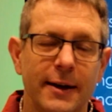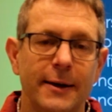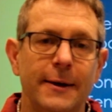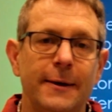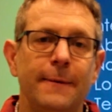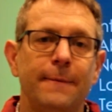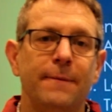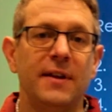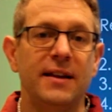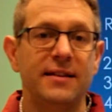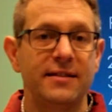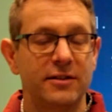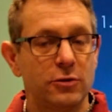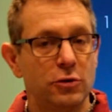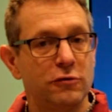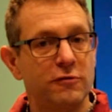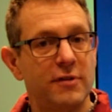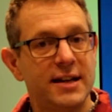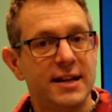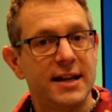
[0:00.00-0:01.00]
This is
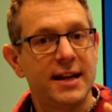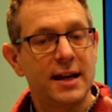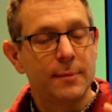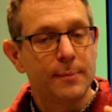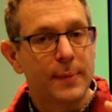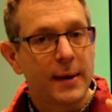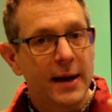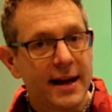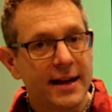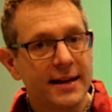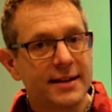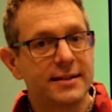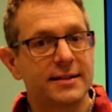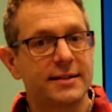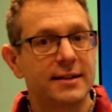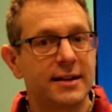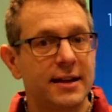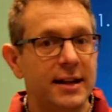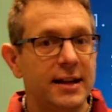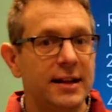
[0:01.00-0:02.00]
already in place
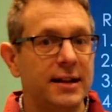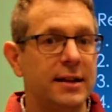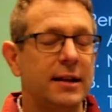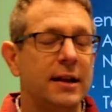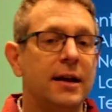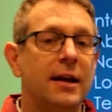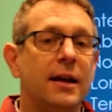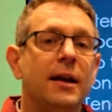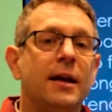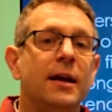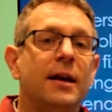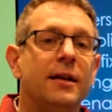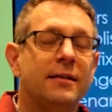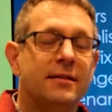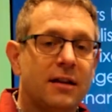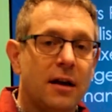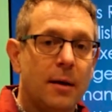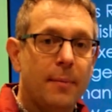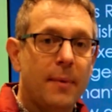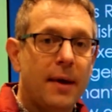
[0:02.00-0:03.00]
in
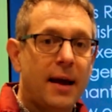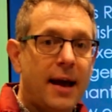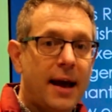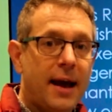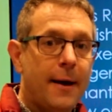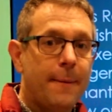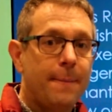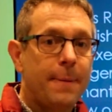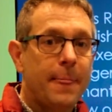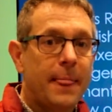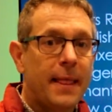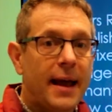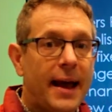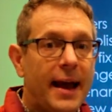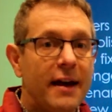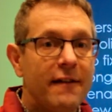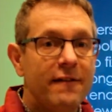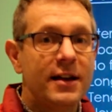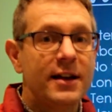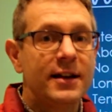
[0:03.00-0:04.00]
some
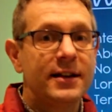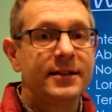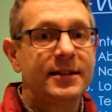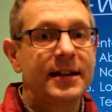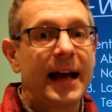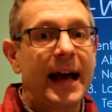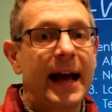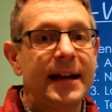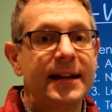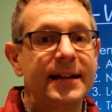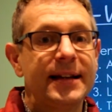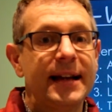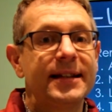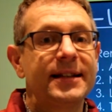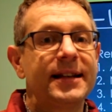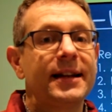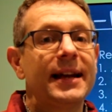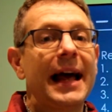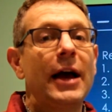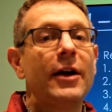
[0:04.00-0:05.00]
areas, and it's
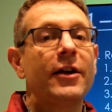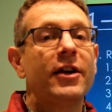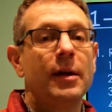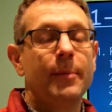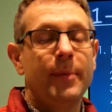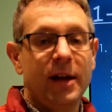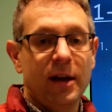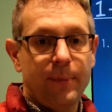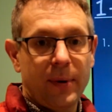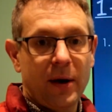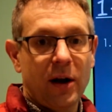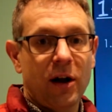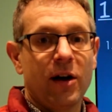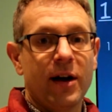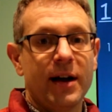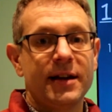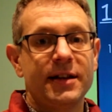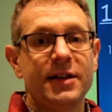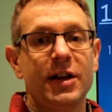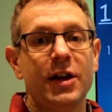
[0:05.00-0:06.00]
now going to be applied
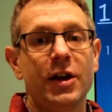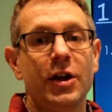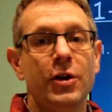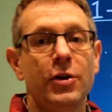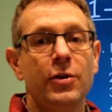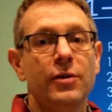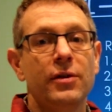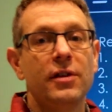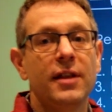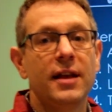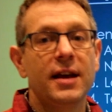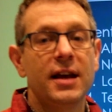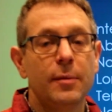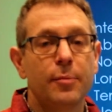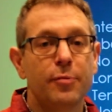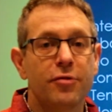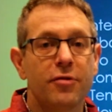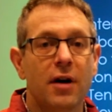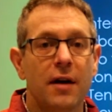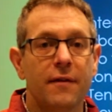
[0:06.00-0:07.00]
to the
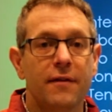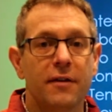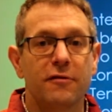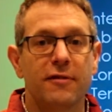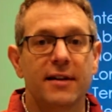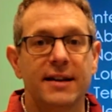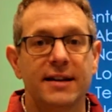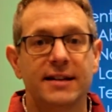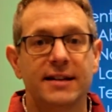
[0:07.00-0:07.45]
private rented